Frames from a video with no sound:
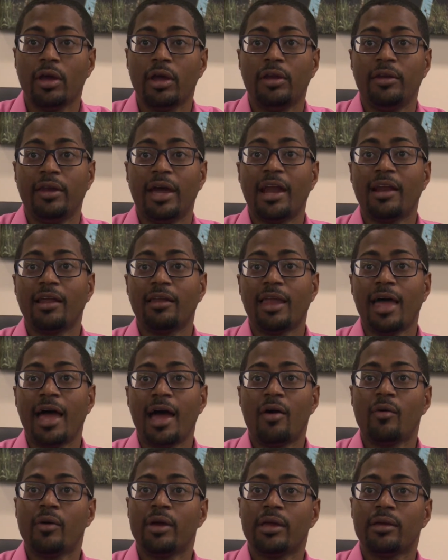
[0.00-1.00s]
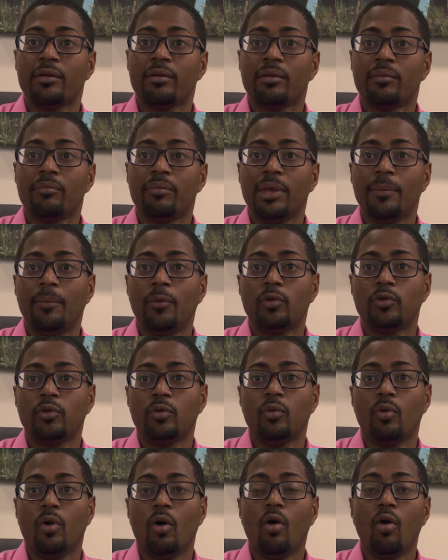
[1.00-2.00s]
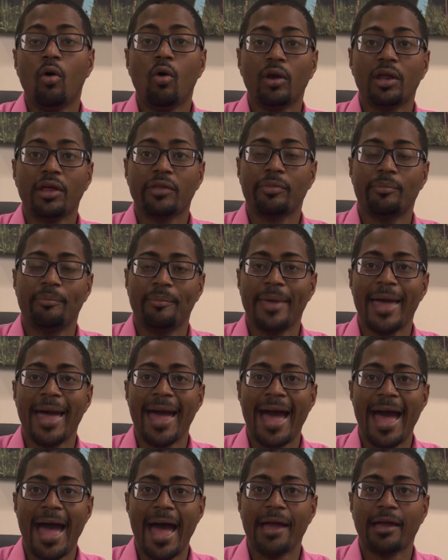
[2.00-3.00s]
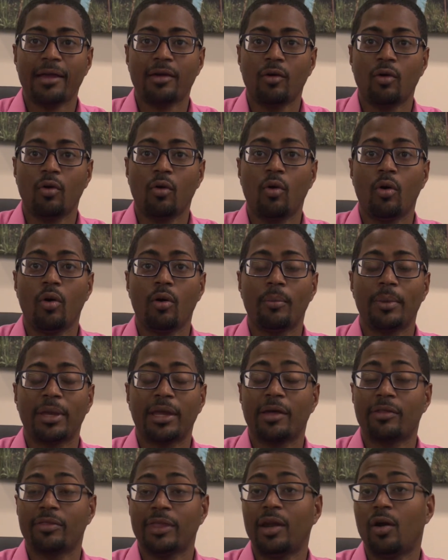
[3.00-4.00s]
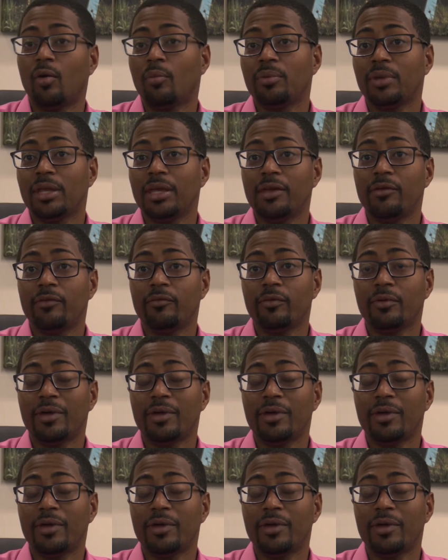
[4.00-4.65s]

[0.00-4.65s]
Not allowing people to hold us back or because they don't believe,